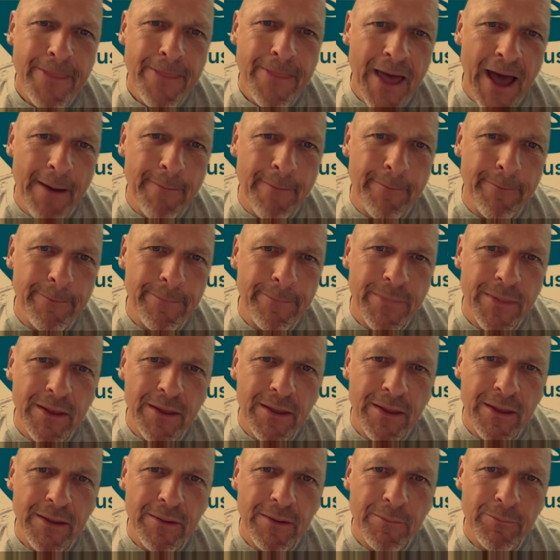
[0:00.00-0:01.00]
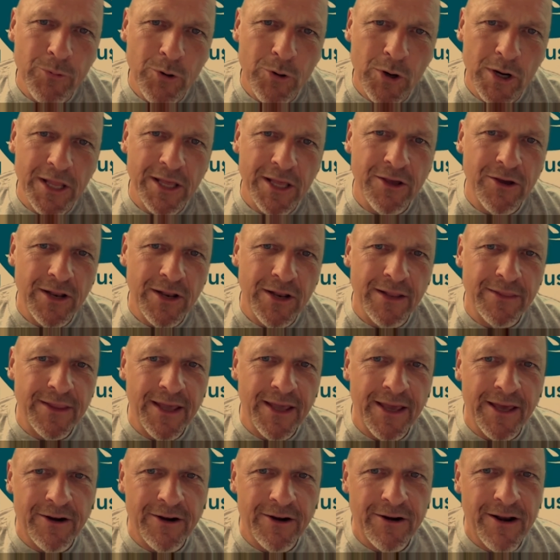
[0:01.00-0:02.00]
I'm pretty good at
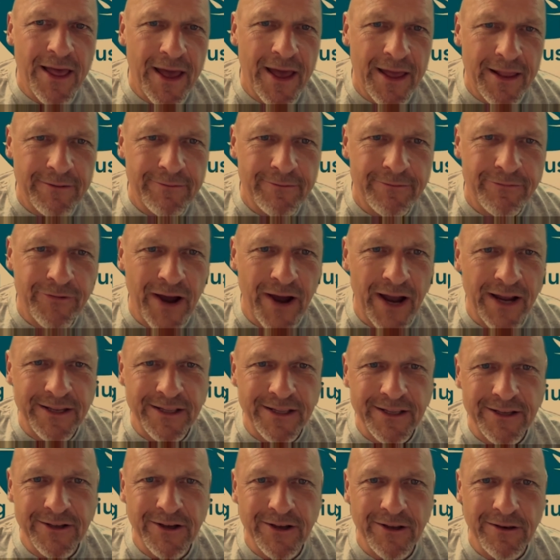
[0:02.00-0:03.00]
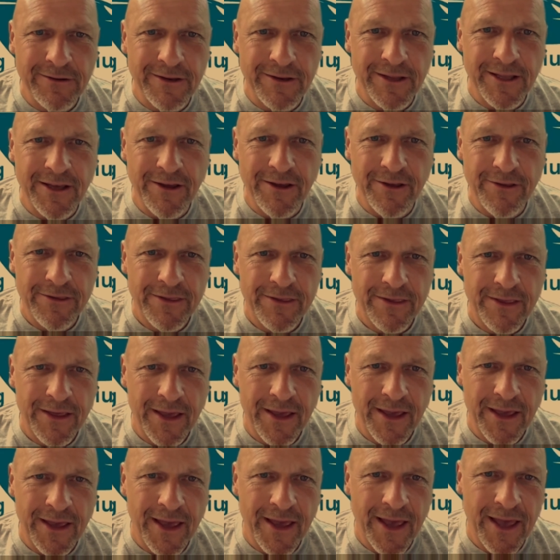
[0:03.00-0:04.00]
the internet and finding good deals
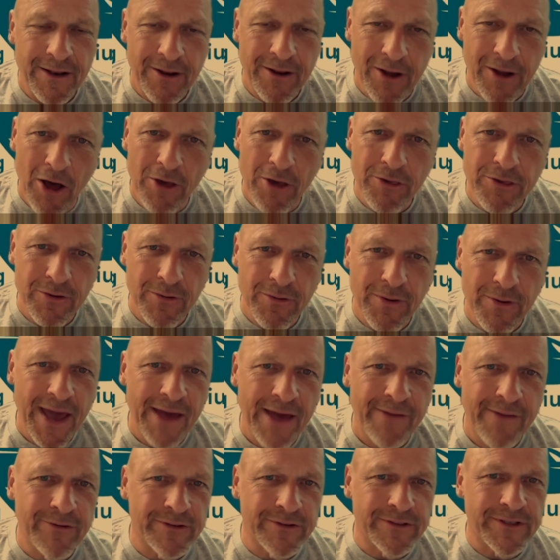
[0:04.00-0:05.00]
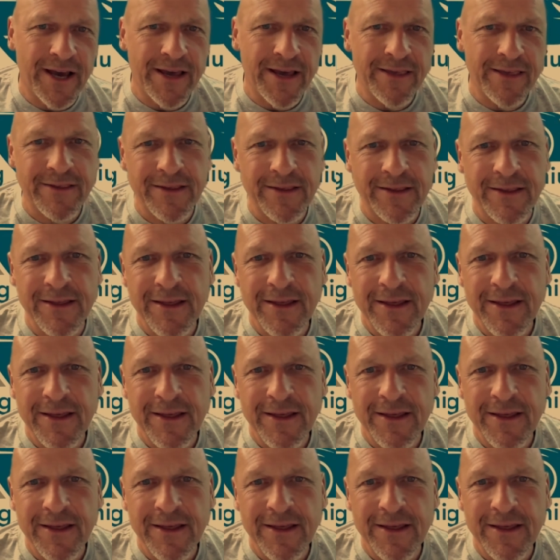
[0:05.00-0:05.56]
and also advertising,